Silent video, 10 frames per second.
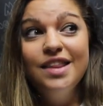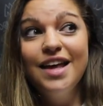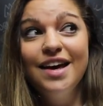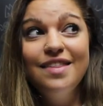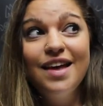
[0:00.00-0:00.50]

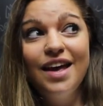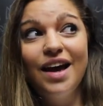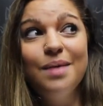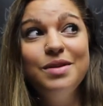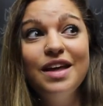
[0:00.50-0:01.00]
not in
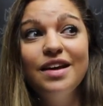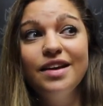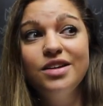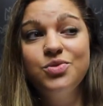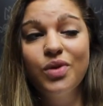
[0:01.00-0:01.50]
that, I'm in that
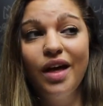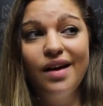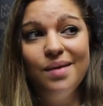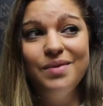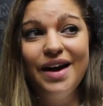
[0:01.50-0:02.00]
age where
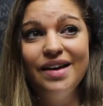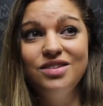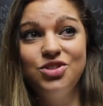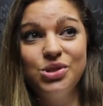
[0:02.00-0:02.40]
like I'm not